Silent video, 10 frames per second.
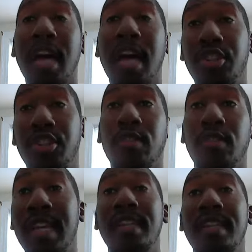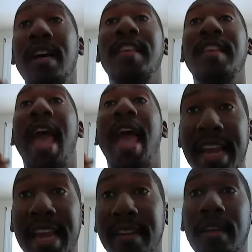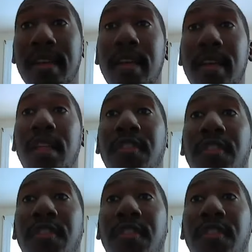shows that he does hate the